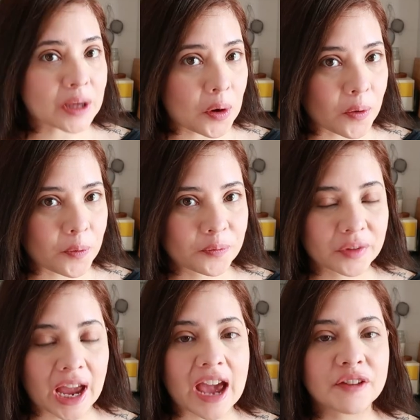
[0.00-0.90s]
So,
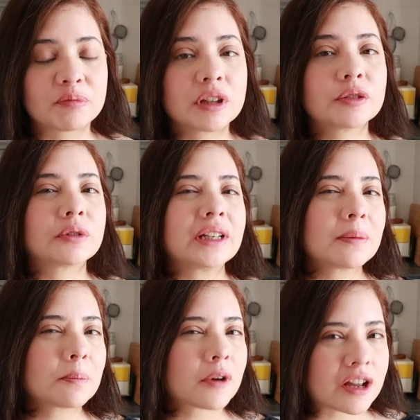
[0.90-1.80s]
I've been
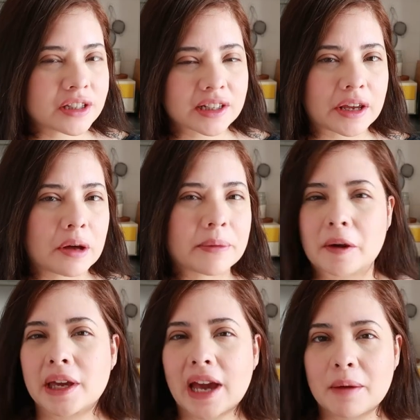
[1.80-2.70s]
reading Project Hail
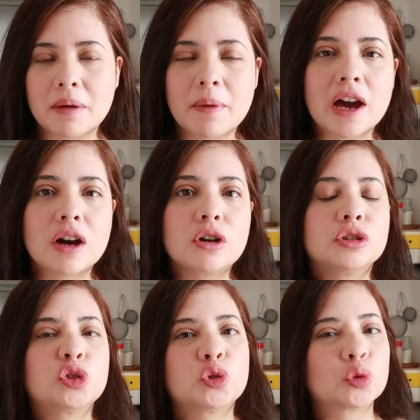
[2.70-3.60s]
Mary. I'm
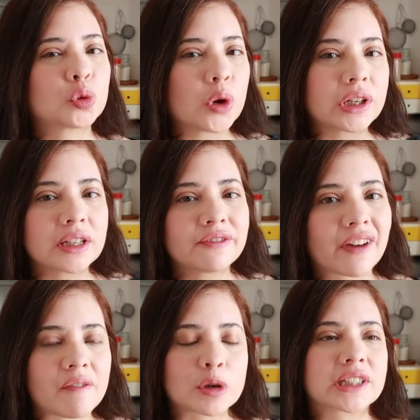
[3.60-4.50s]
about
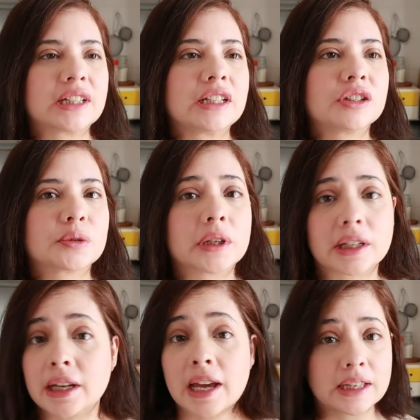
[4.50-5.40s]
25% into it.
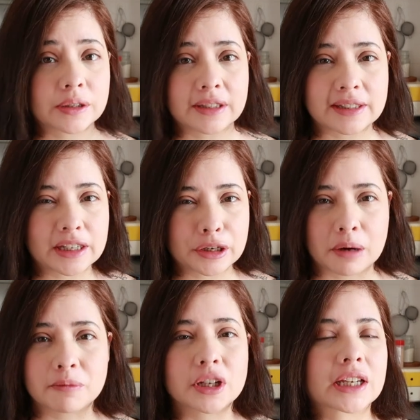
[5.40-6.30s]
As you can see here,
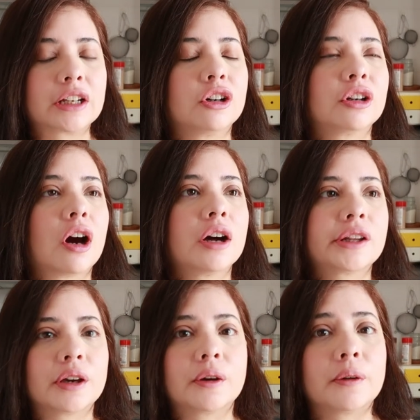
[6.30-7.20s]
I'm reading it on
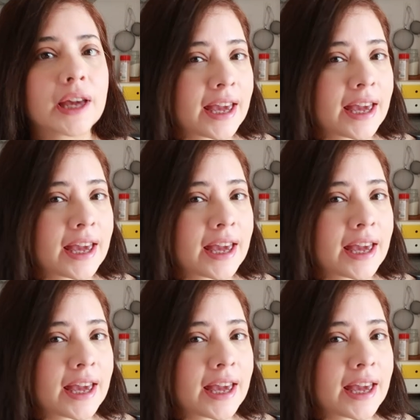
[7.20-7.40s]
audio.